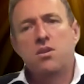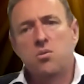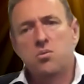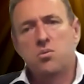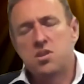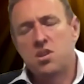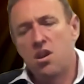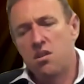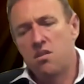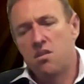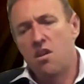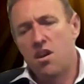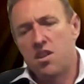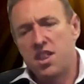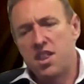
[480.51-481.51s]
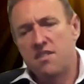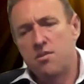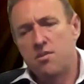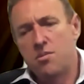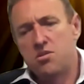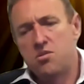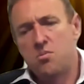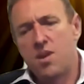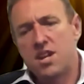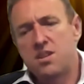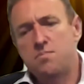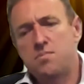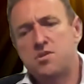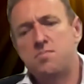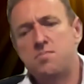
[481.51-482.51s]
also, I think from a director
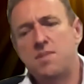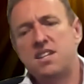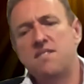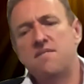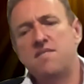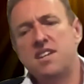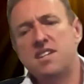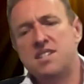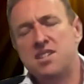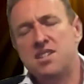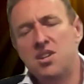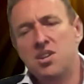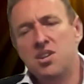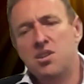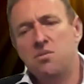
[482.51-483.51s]
perspective is